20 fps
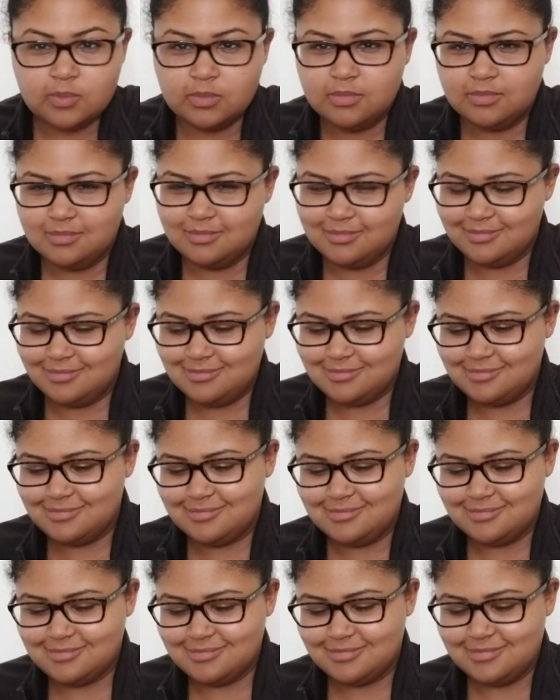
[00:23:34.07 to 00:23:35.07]
Tell
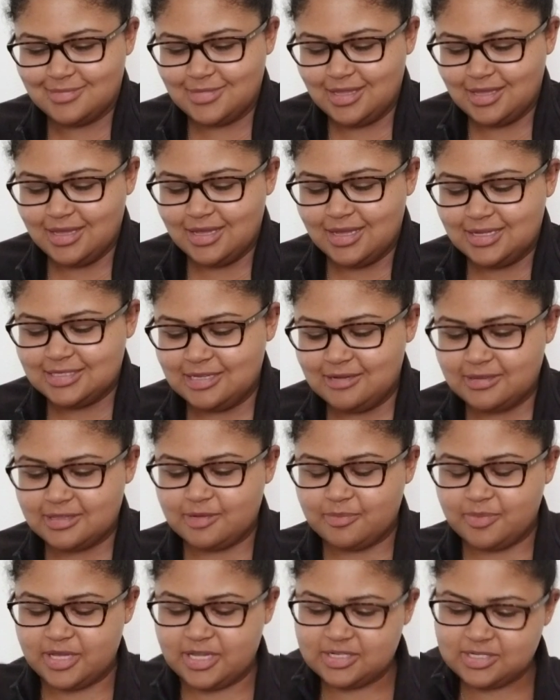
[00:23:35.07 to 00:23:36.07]
me about
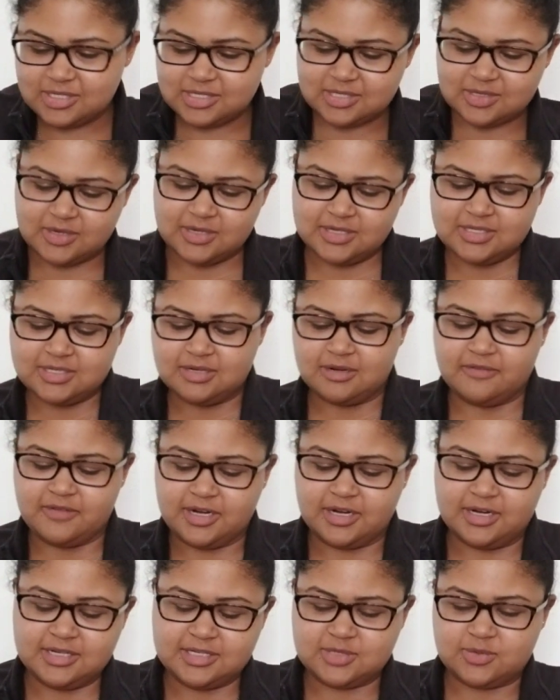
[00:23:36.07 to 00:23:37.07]
the Page of Swords in
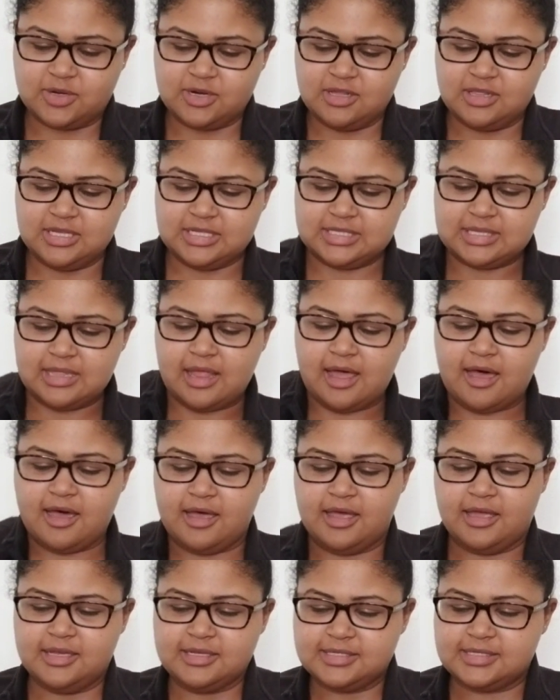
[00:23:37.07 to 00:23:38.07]
reverse. What are these
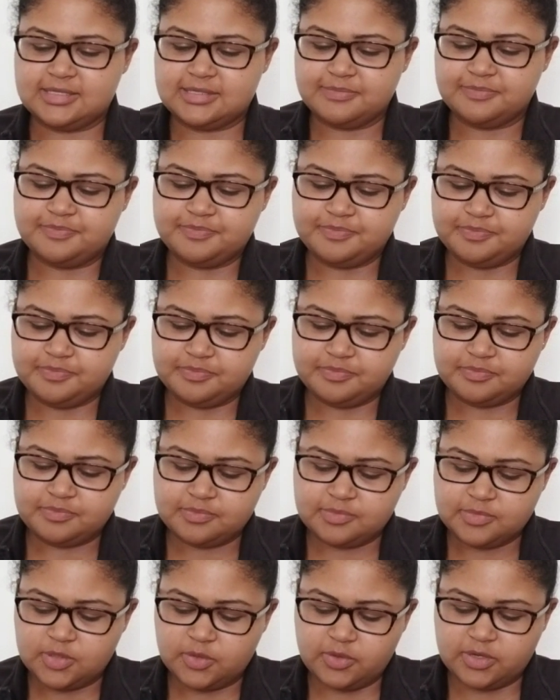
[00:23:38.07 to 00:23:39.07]
lies?
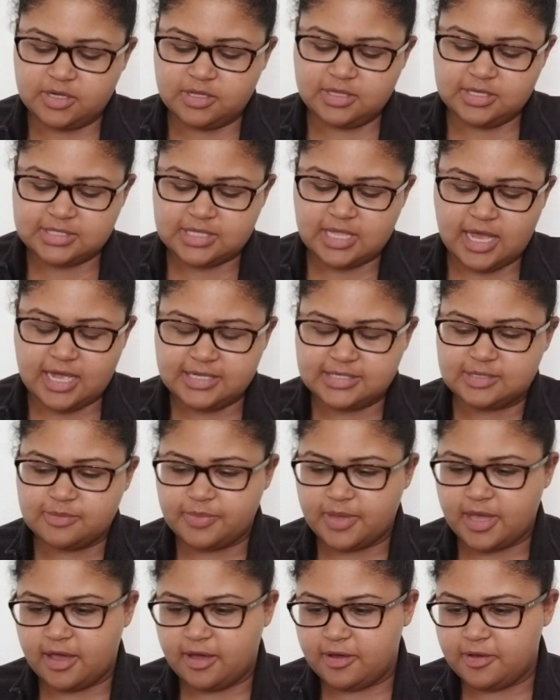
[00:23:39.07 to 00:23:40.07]
What are these lies
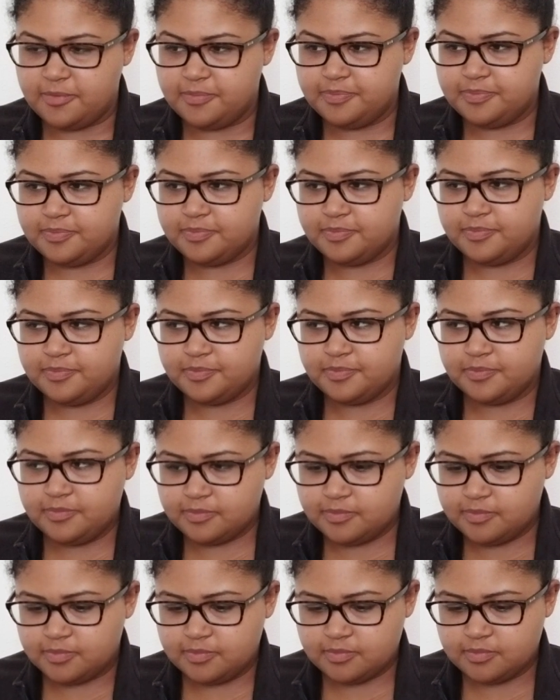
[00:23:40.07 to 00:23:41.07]
about?
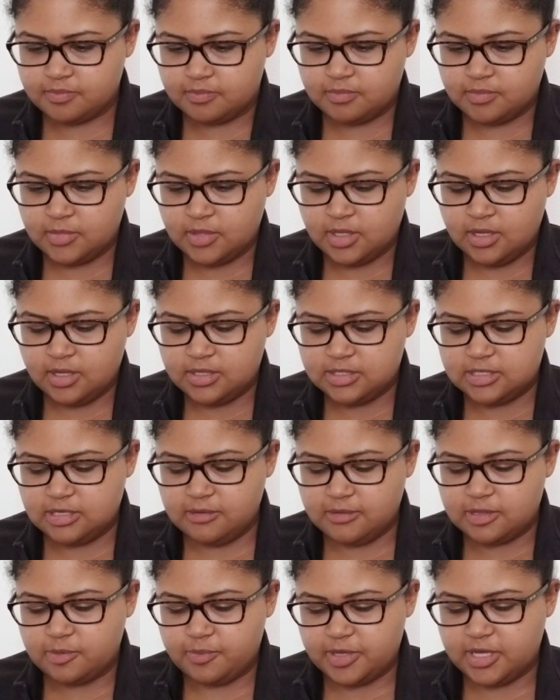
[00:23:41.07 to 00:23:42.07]
Tell
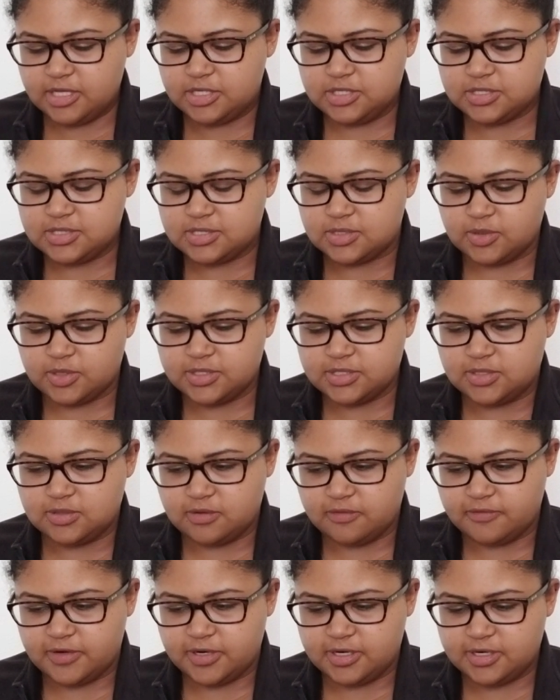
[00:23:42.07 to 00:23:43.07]
me about the Page of Swords in
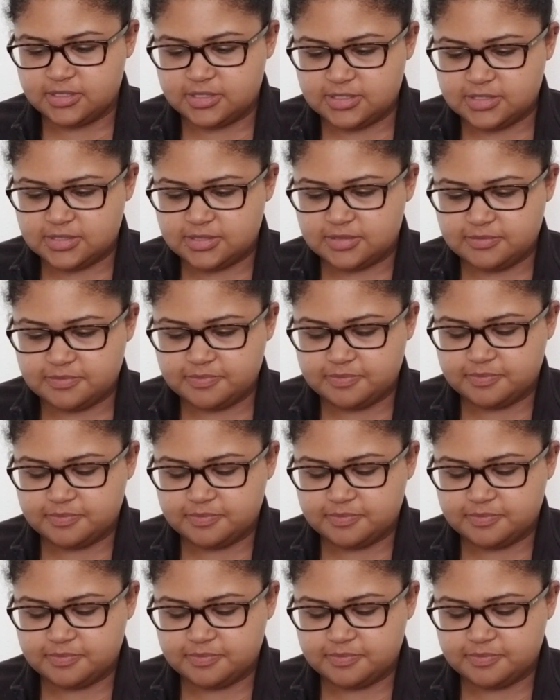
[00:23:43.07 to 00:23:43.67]
reverse.